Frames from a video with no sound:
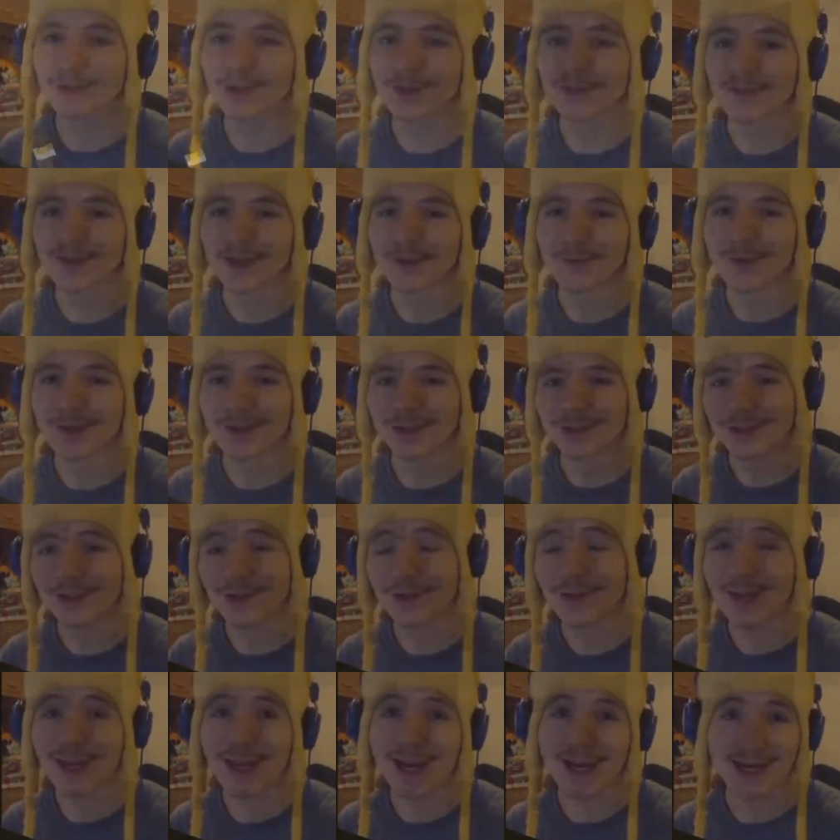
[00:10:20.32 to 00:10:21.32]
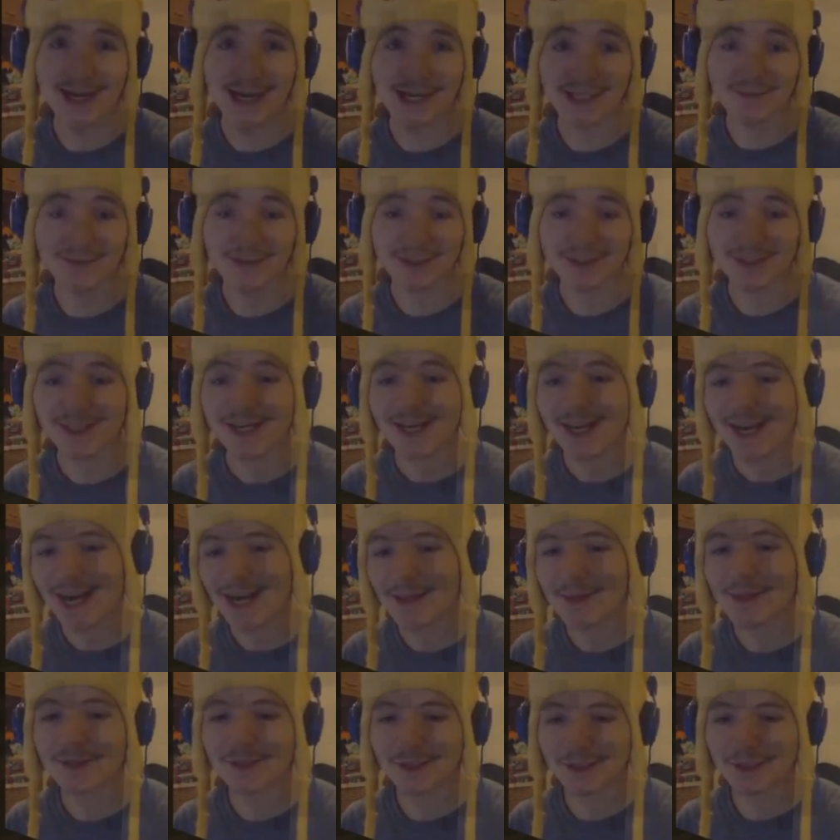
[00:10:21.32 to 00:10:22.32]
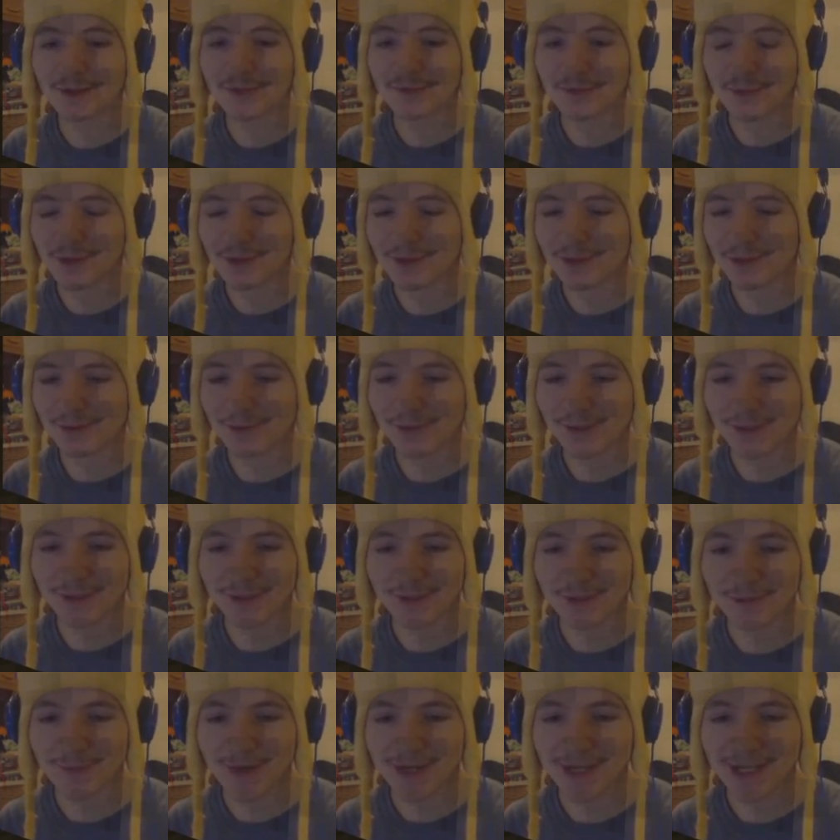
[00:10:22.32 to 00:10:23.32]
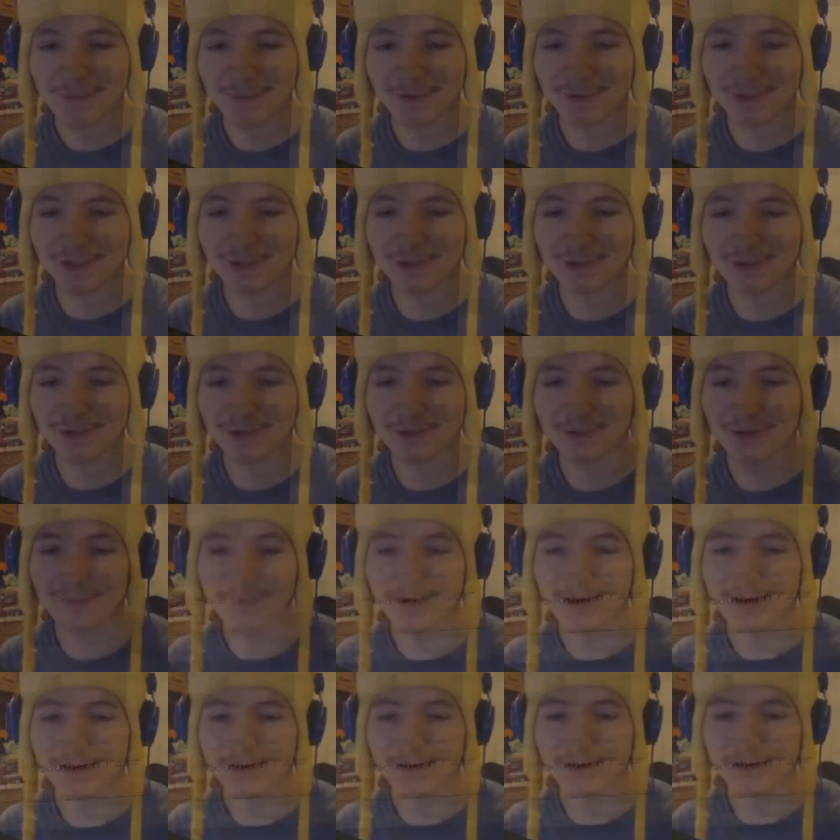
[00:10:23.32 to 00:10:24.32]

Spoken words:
if I redstone the heck out of it. And that's a lot of what doing Undermine episodes are about, is